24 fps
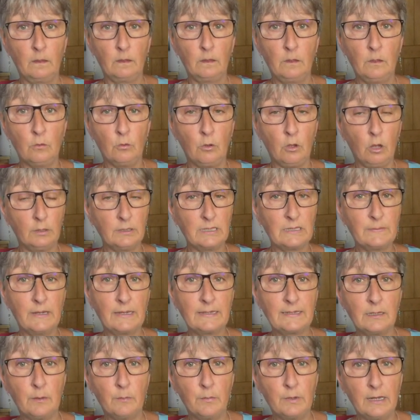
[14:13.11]
You can't expect
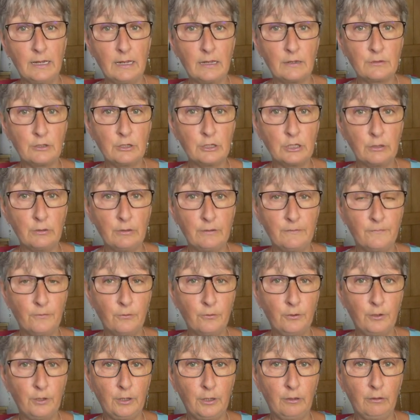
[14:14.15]
somebody else to do it
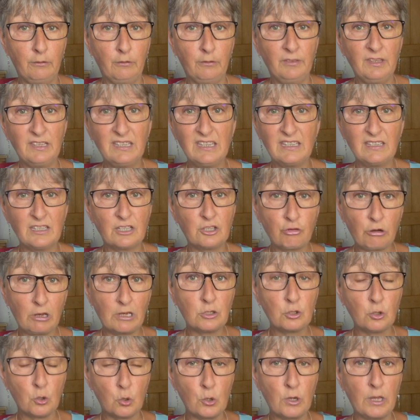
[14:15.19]
for you. And this is the
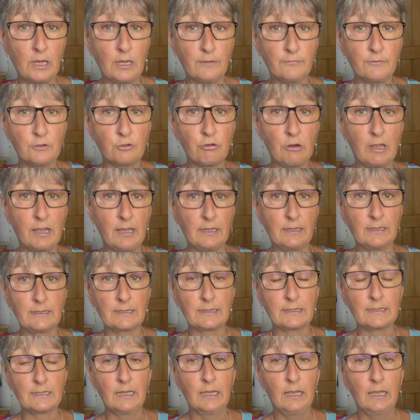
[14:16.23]
straight talking of the dragons.